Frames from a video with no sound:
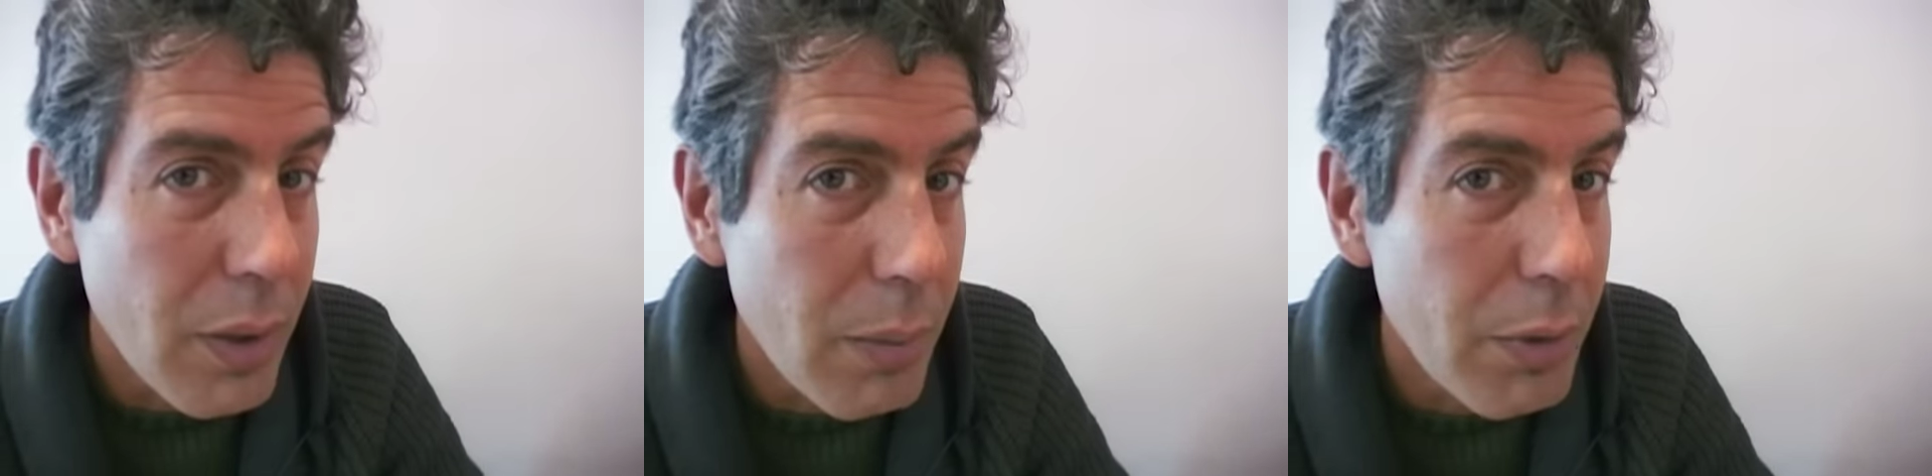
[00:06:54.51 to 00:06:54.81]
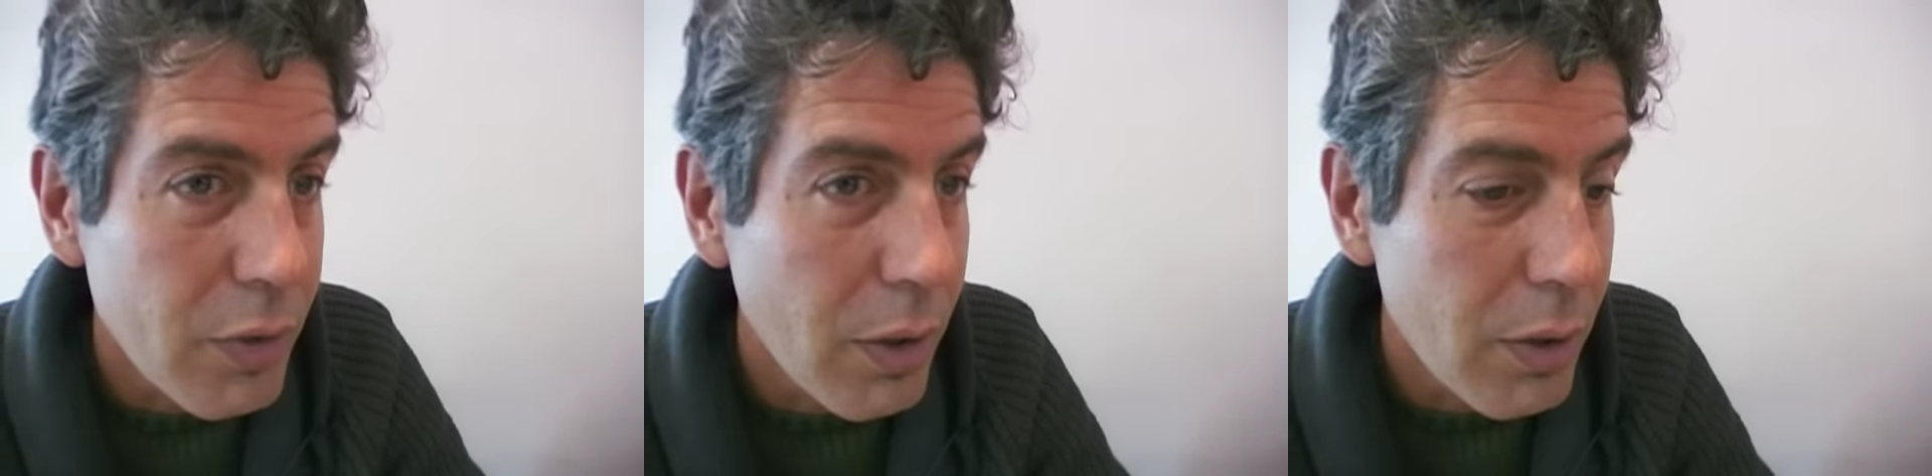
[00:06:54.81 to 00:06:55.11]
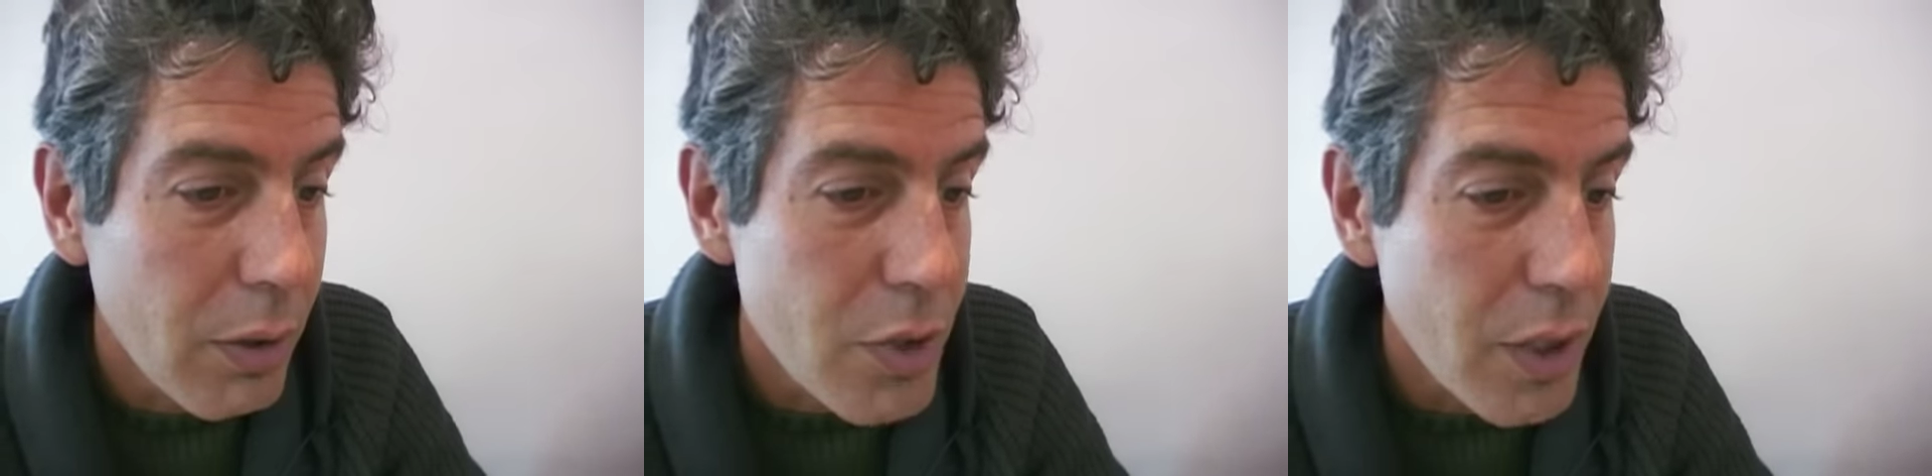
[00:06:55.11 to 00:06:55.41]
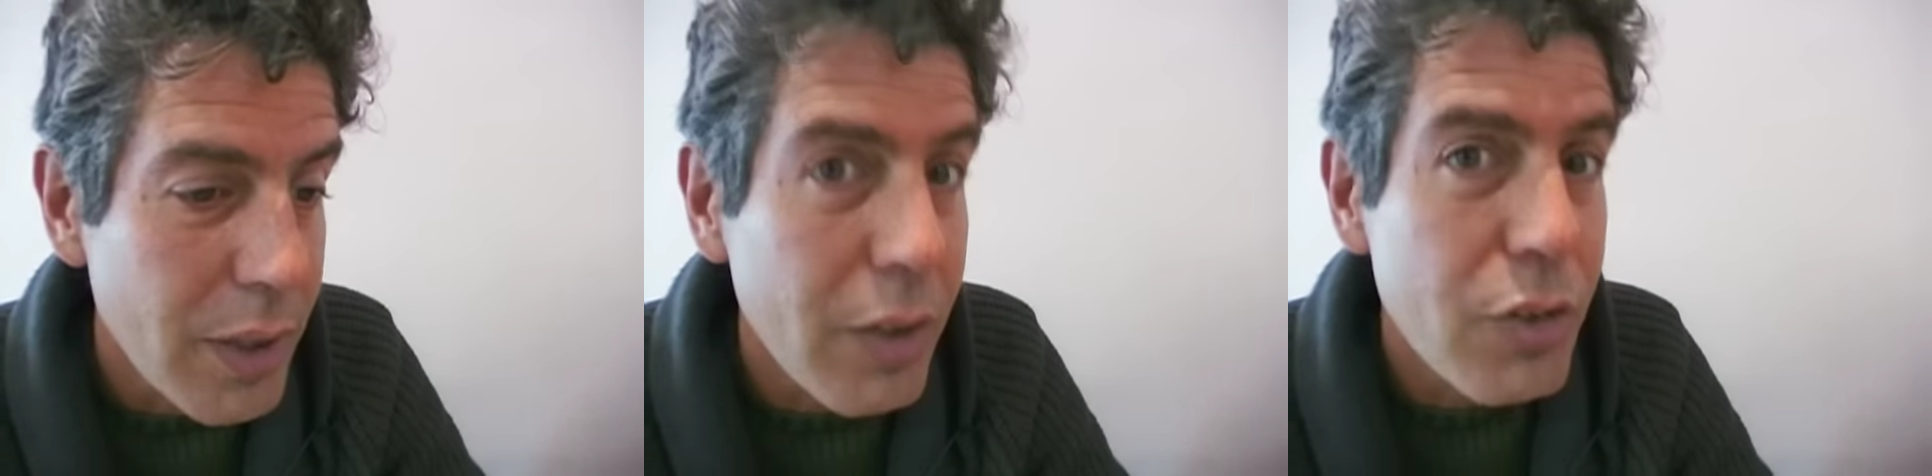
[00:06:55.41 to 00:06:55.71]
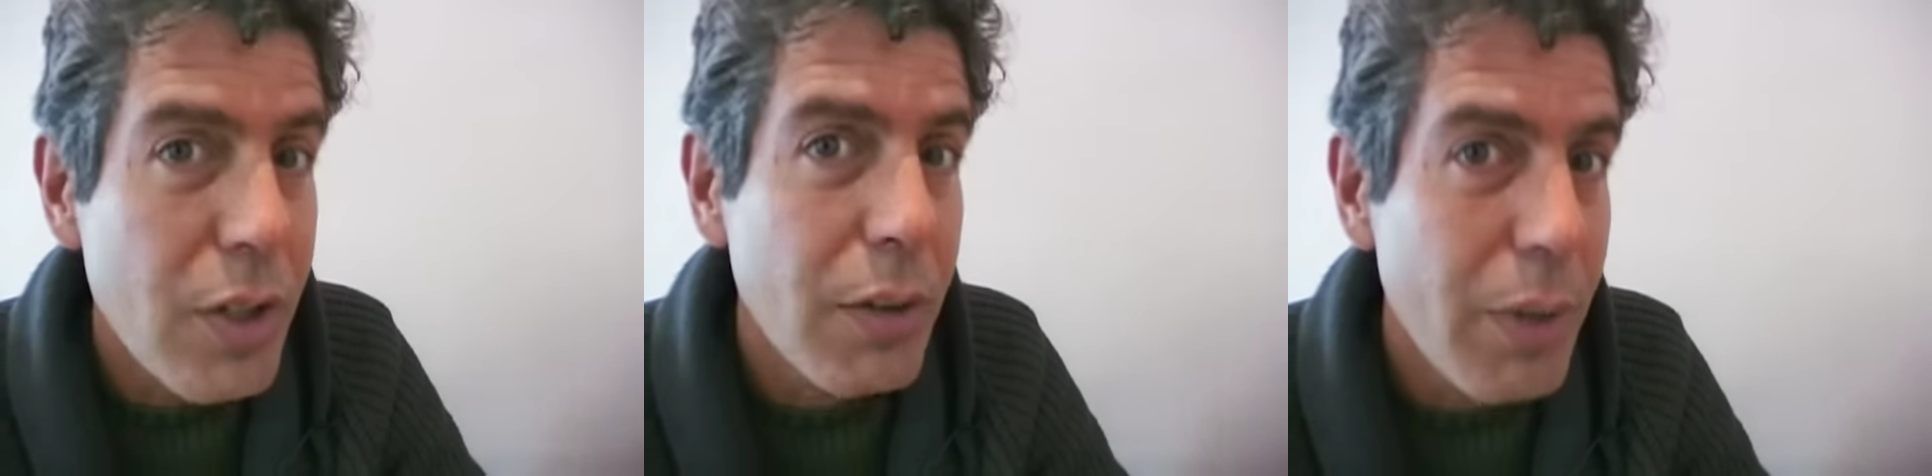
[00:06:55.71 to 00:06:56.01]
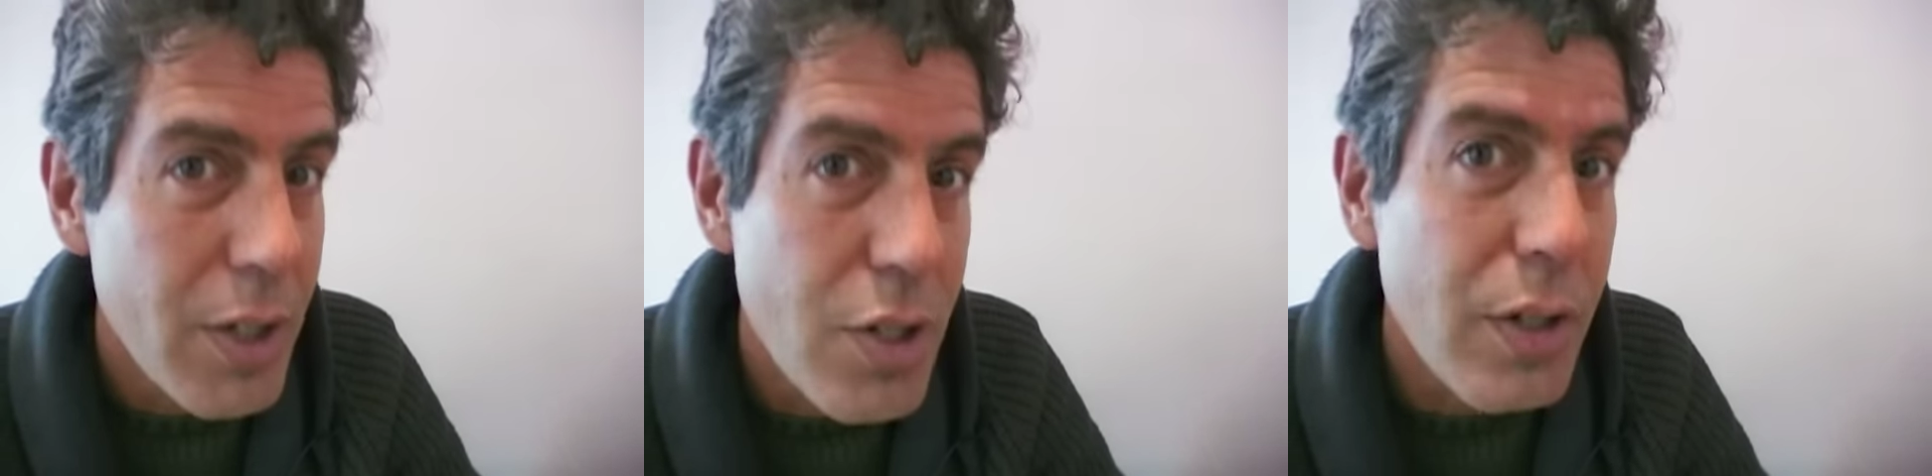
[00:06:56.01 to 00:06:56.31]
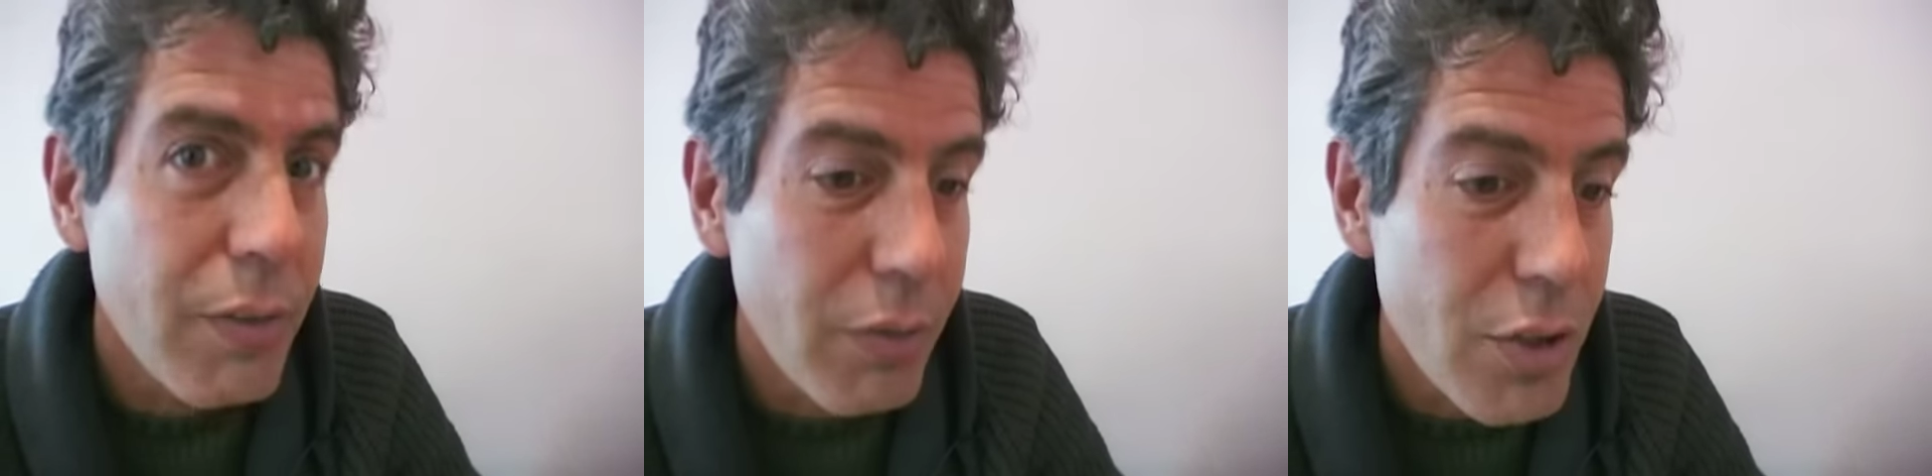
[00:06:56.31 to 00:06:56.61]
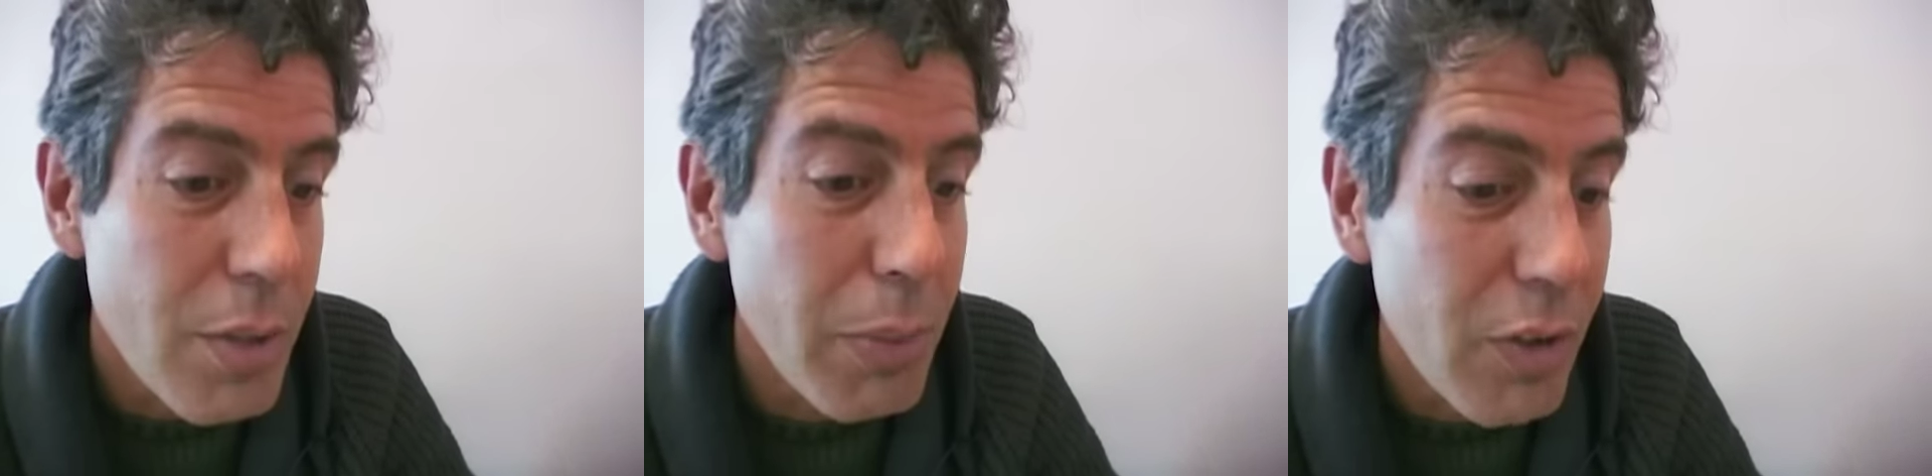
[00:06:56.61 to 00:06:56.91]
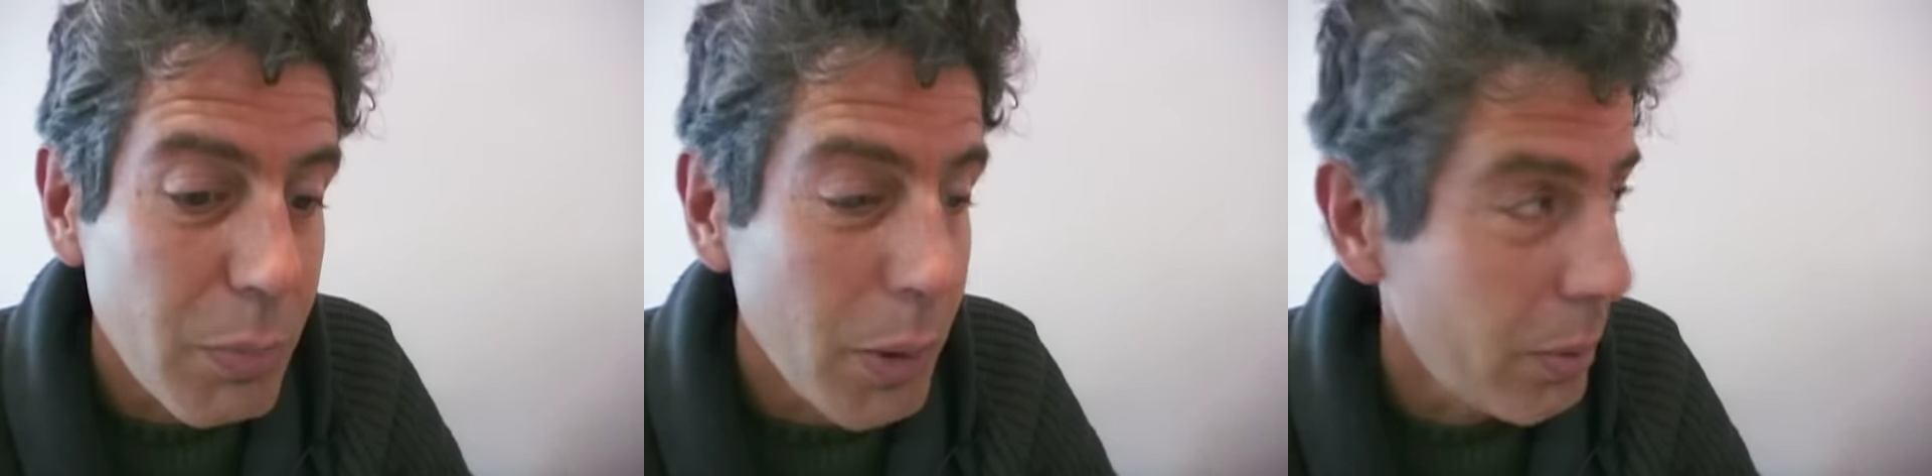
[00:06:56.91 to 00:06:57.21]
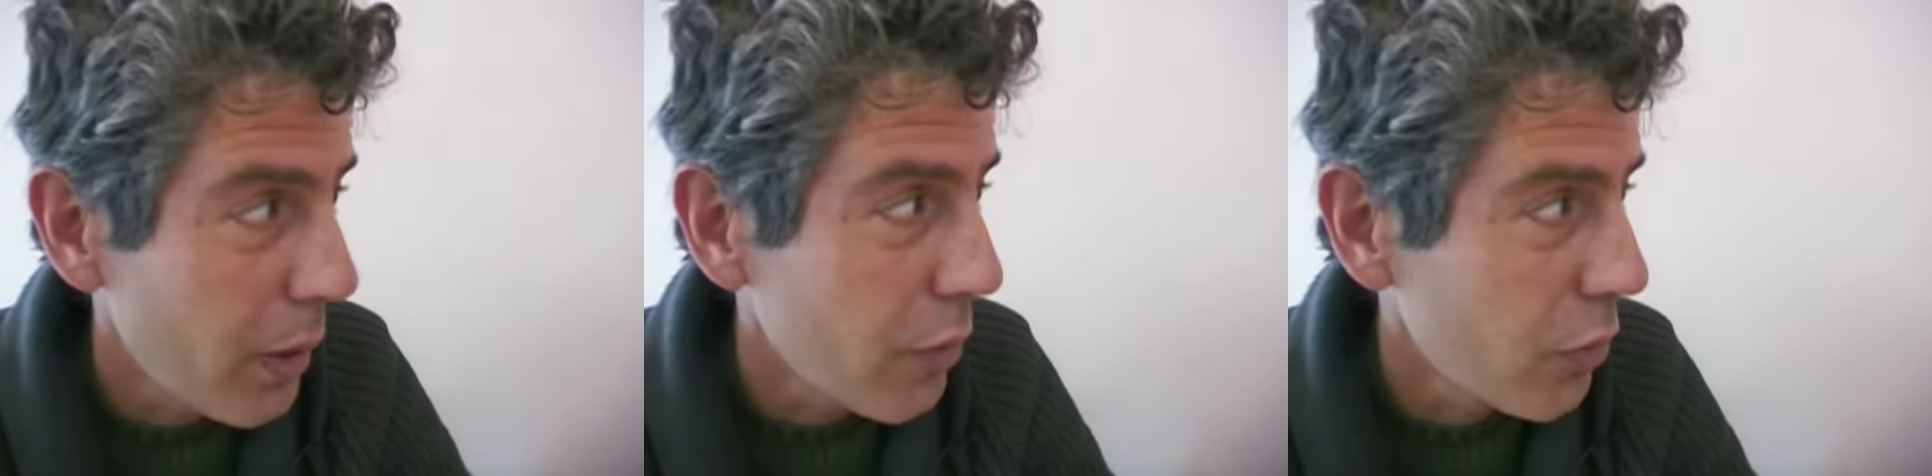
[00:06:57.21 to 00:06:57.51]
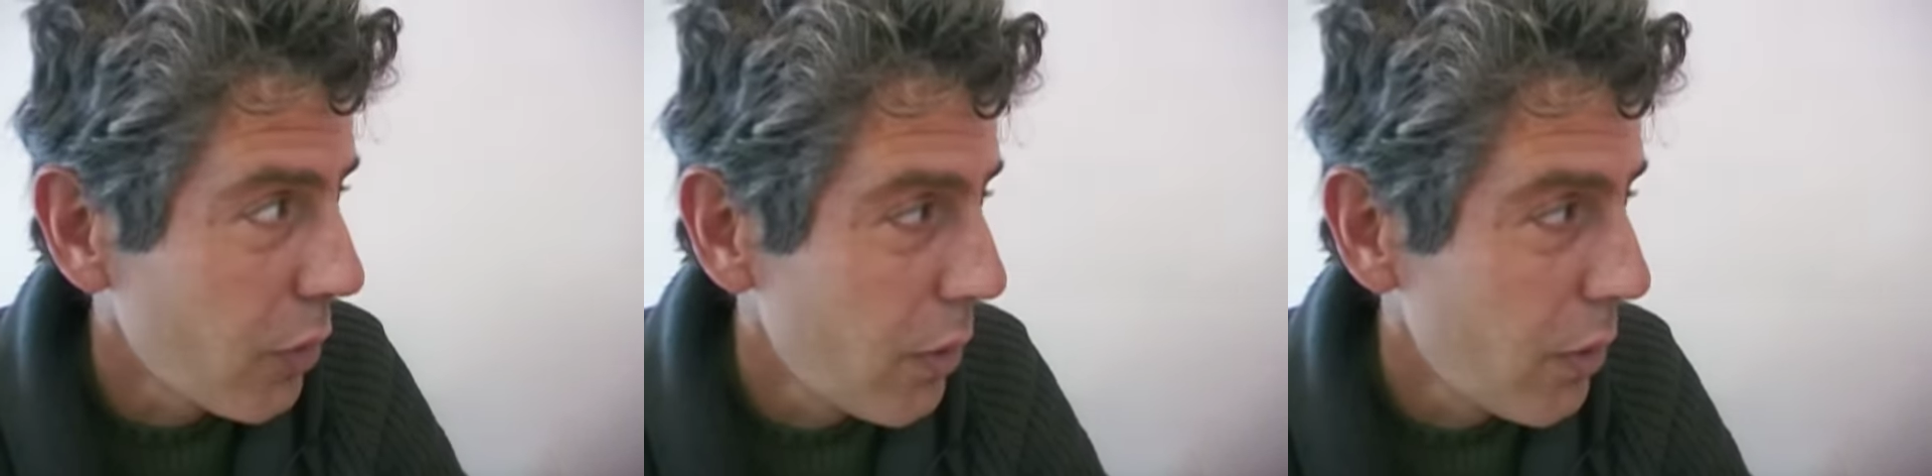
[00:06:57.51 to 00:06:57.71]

team and start coaching the next generation of Russian baseball players.